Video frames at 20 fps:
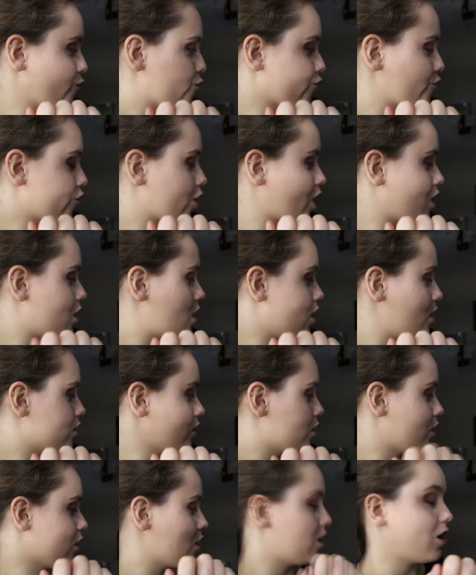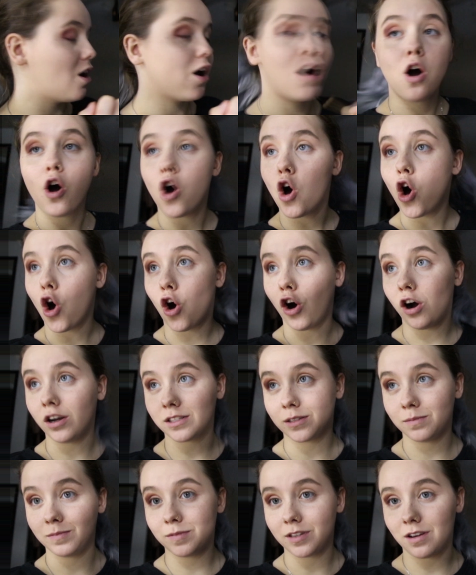the color
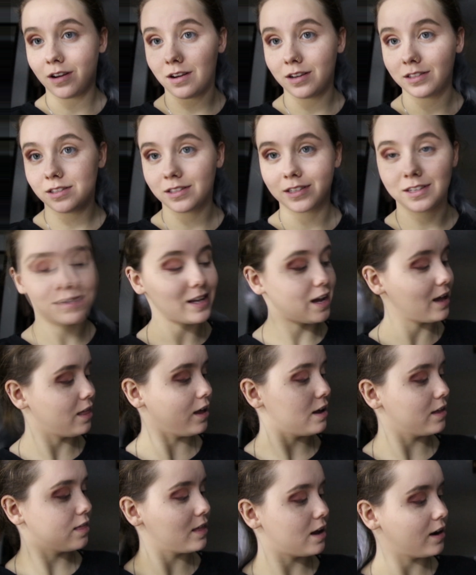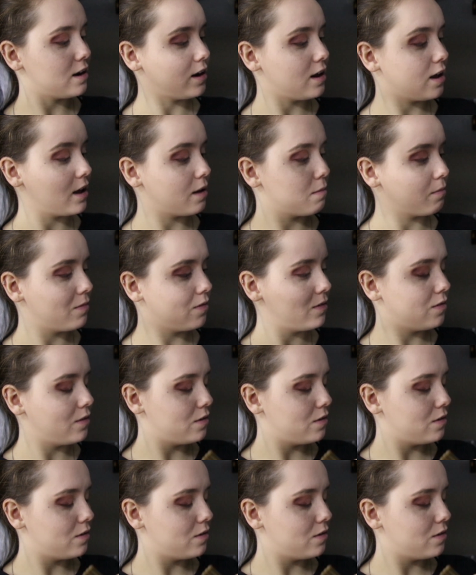Awesome Sauce, because I like that name,